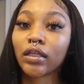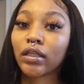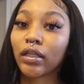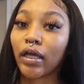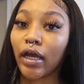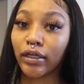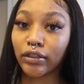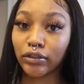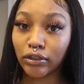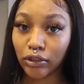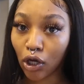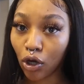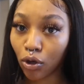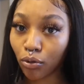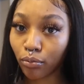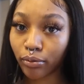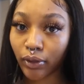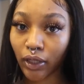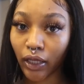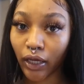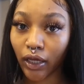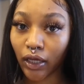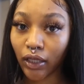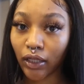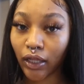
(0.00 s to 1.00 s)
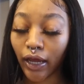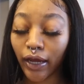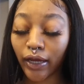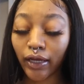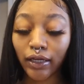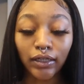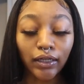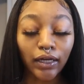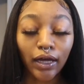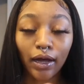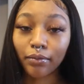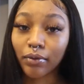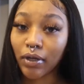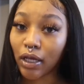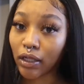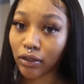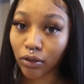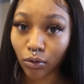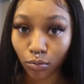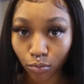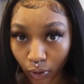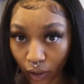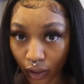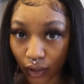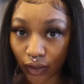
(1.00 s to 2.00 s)
Like, don't play. Like, I'm not
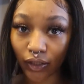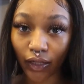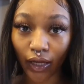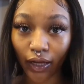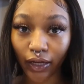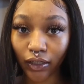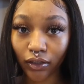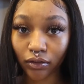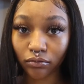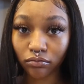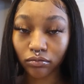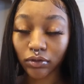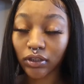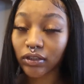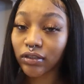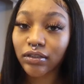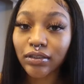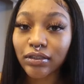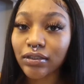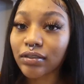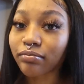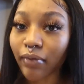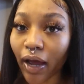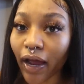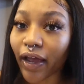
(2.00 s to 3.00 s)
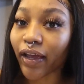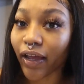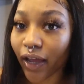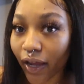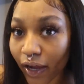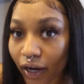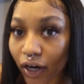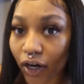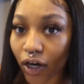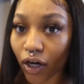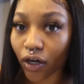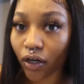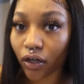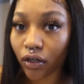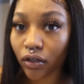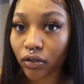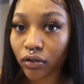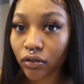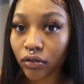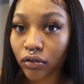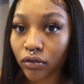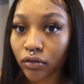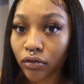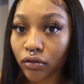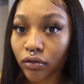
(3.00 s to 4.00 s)
the one. Like, this is my hair.
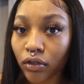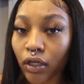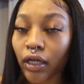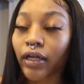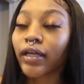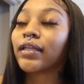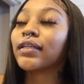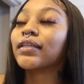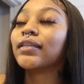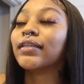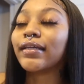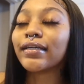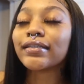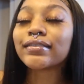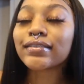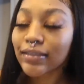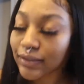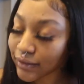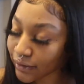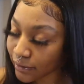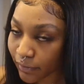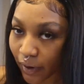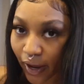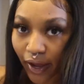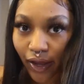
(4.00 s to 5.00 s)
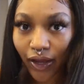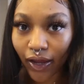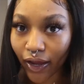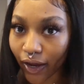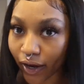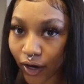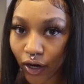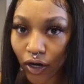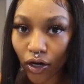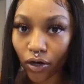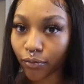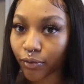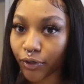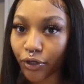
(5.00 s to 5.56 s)
This is my hair.